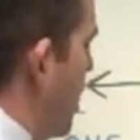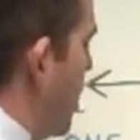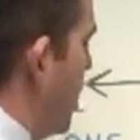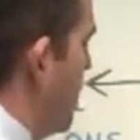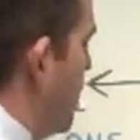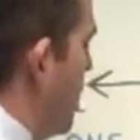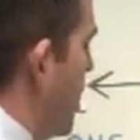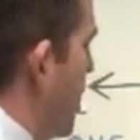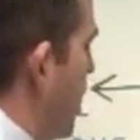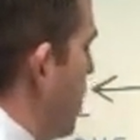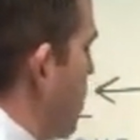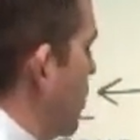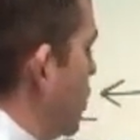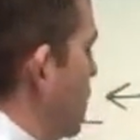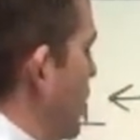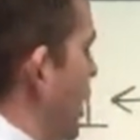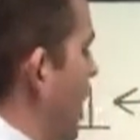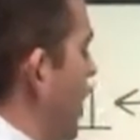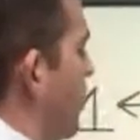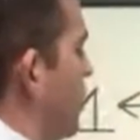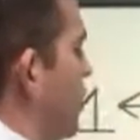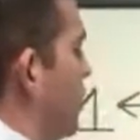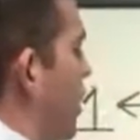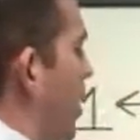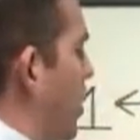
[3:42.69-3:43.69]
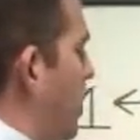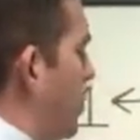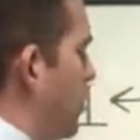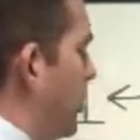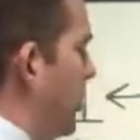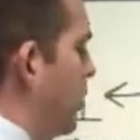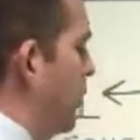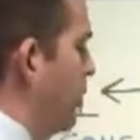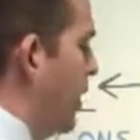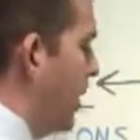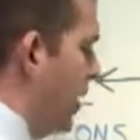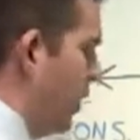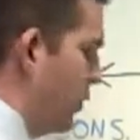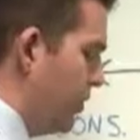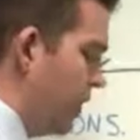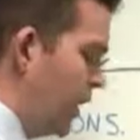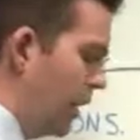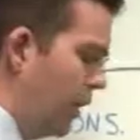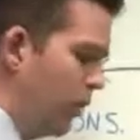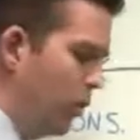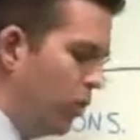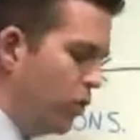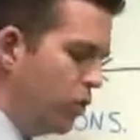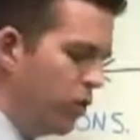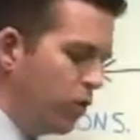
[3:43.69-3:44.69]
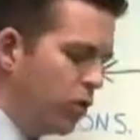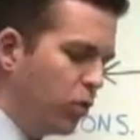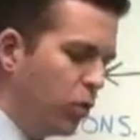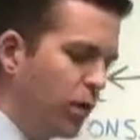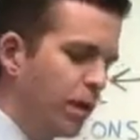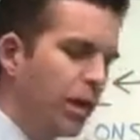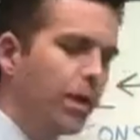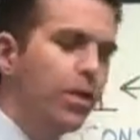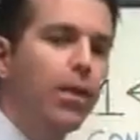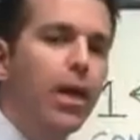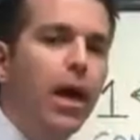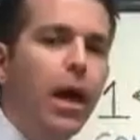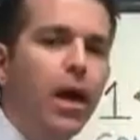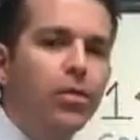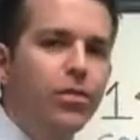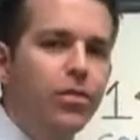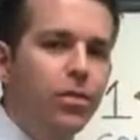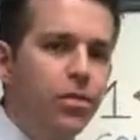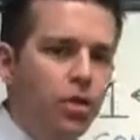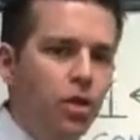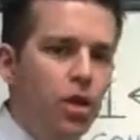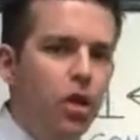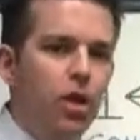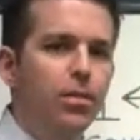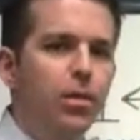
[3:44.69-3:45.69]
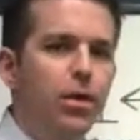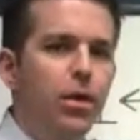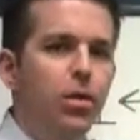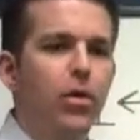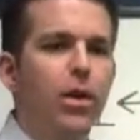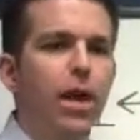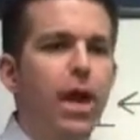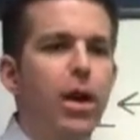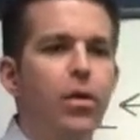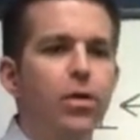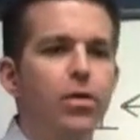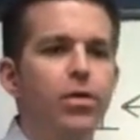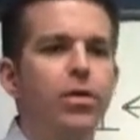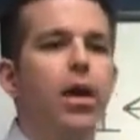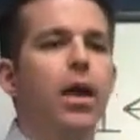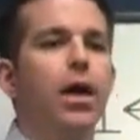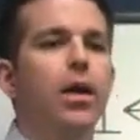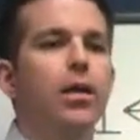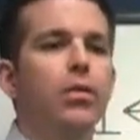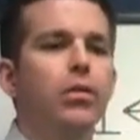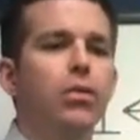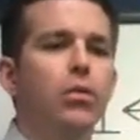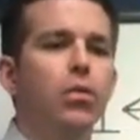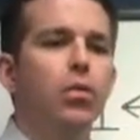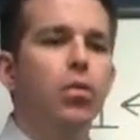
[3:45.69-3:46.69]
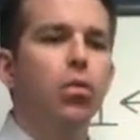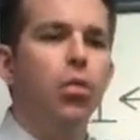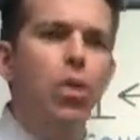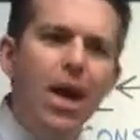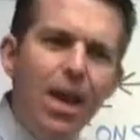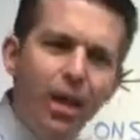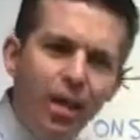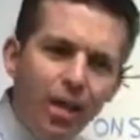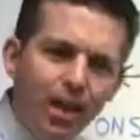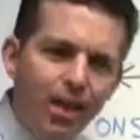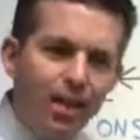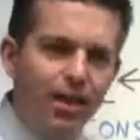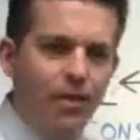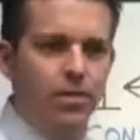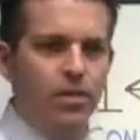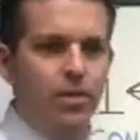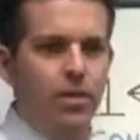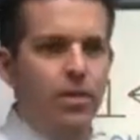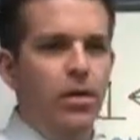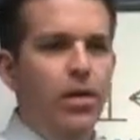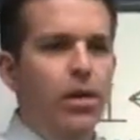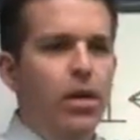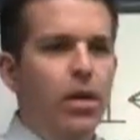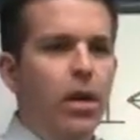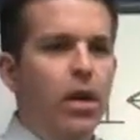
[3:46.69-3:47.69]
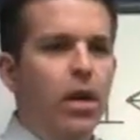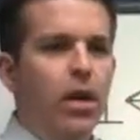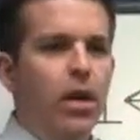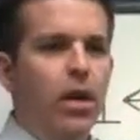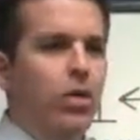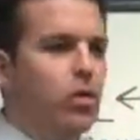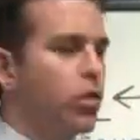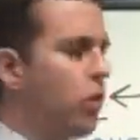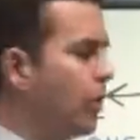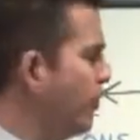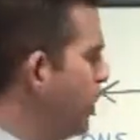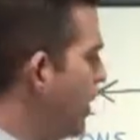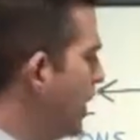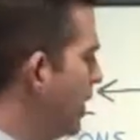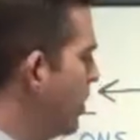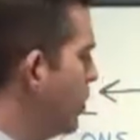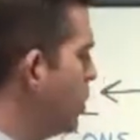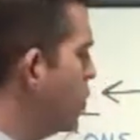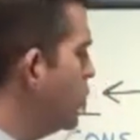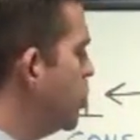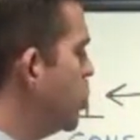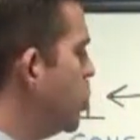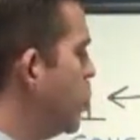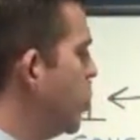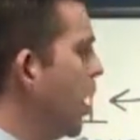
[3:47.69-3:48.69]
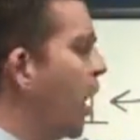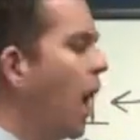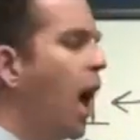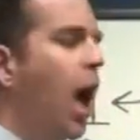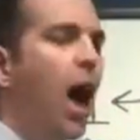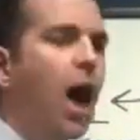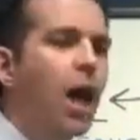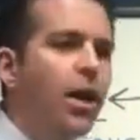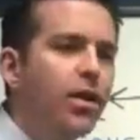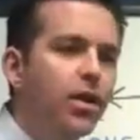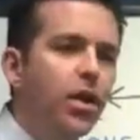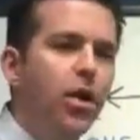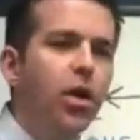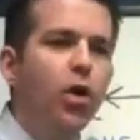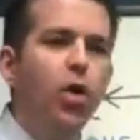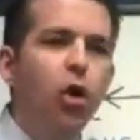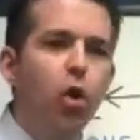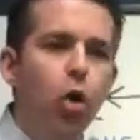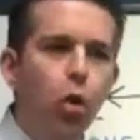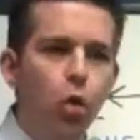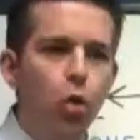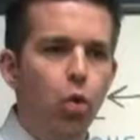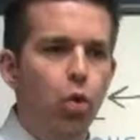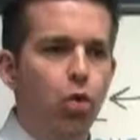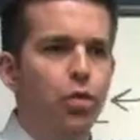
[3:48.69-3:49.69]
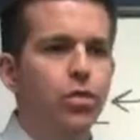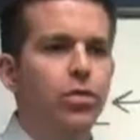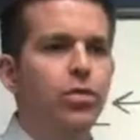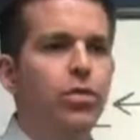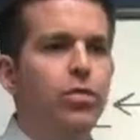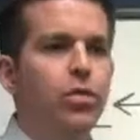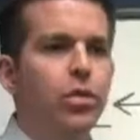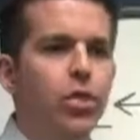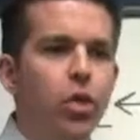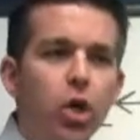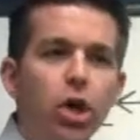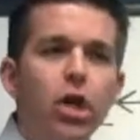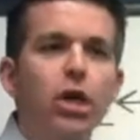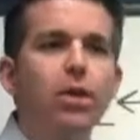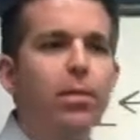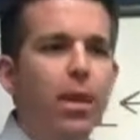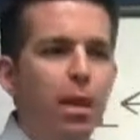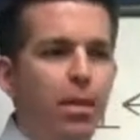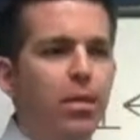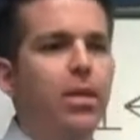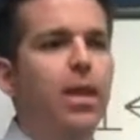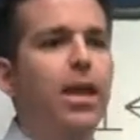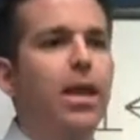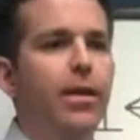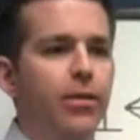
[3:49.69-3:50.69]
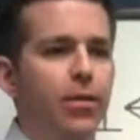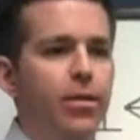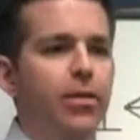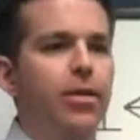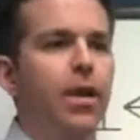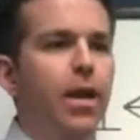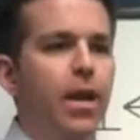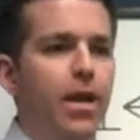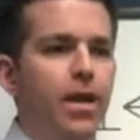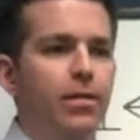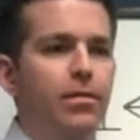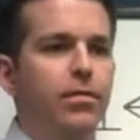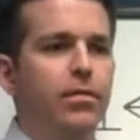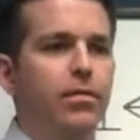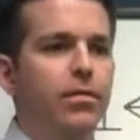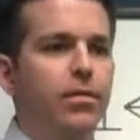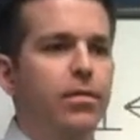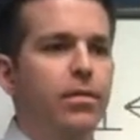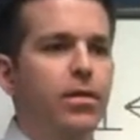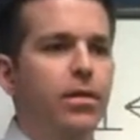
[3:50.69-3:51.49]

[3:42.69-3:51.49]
you give me $100,000 to invest and I lose you $20,000, you're going to be okay with that. Really? So if I lose you a Honda Accord, you're going to be able to live with that?